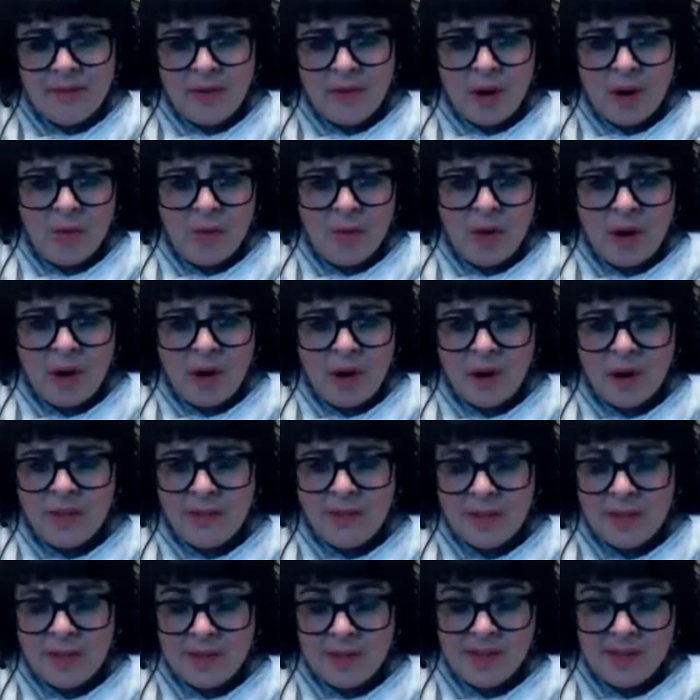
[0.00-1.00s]
OER
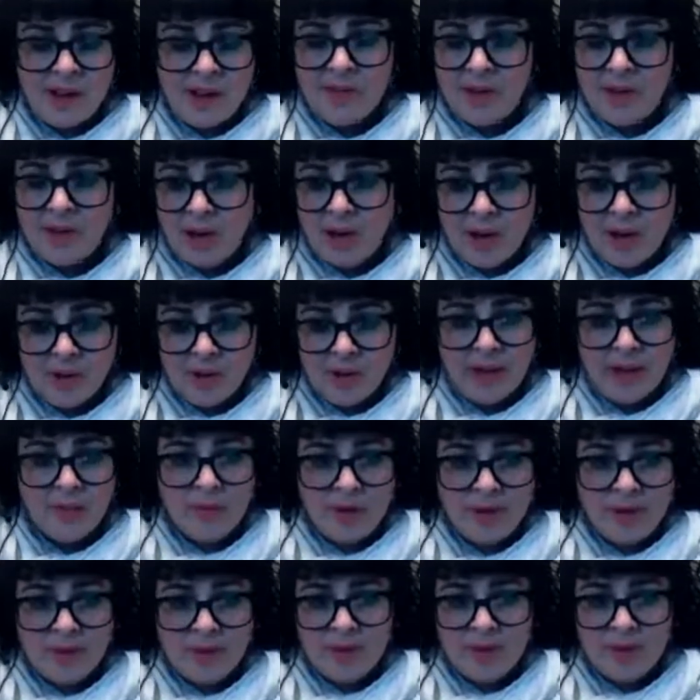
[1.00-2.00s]
versus other online
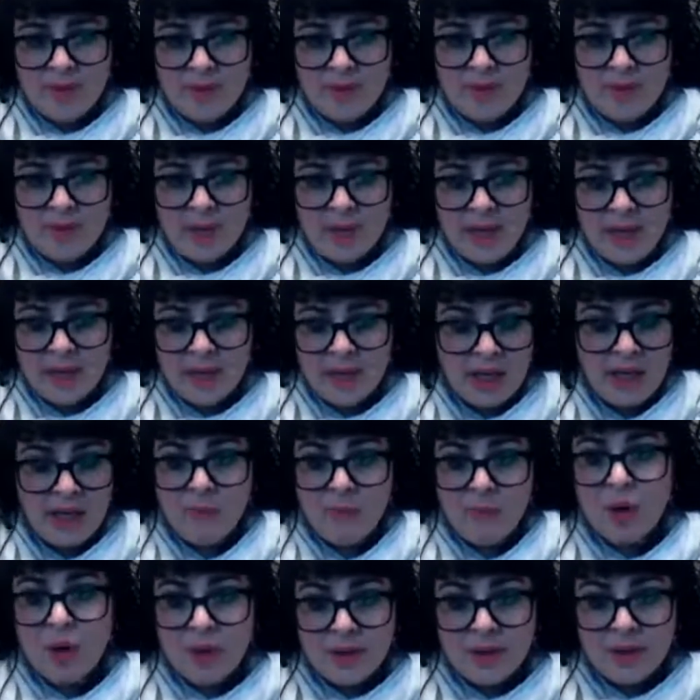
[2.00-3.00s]
resources like
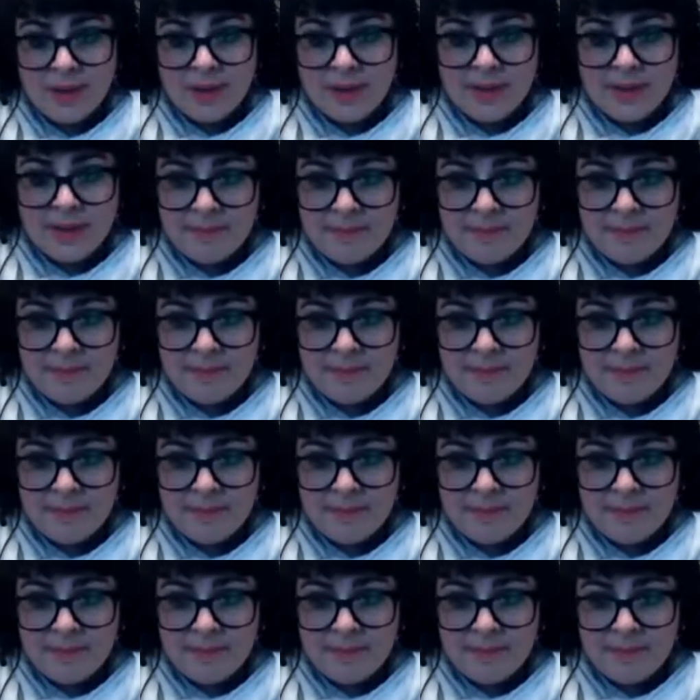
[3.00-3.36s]
ebooks?